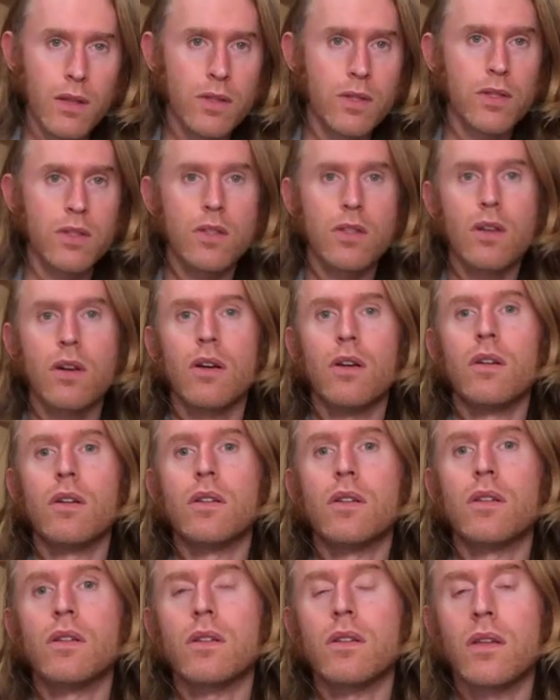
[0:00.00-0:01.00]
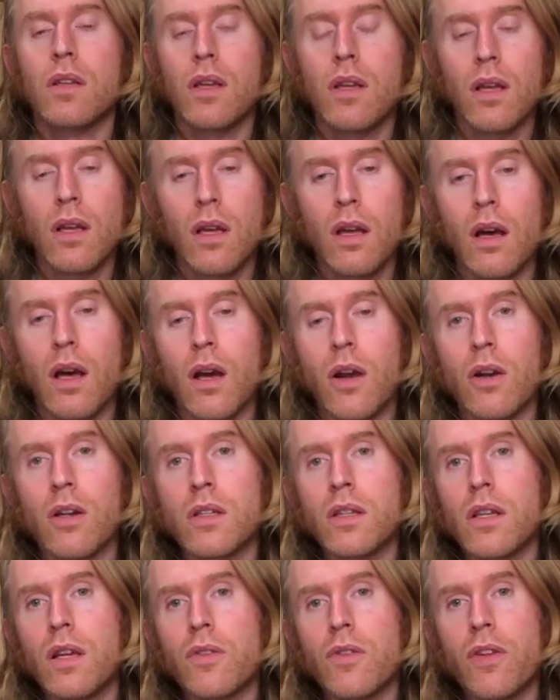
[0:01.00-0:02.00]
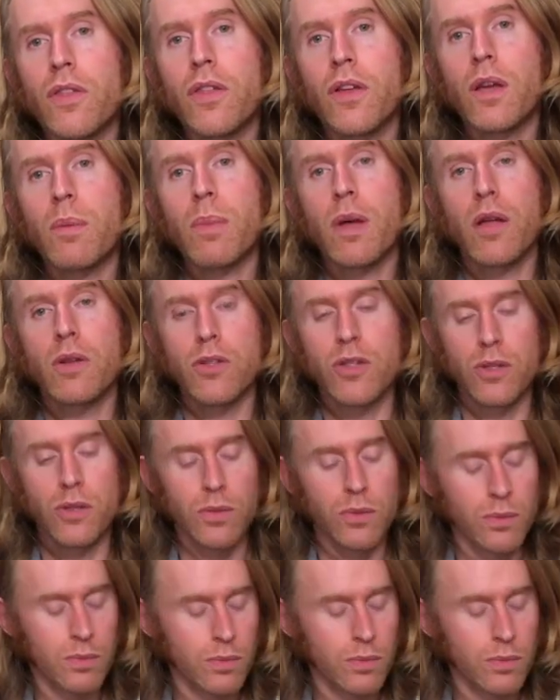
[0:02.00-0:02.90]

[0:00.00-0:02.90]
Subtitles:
This is called I Hardly Ever Think About You.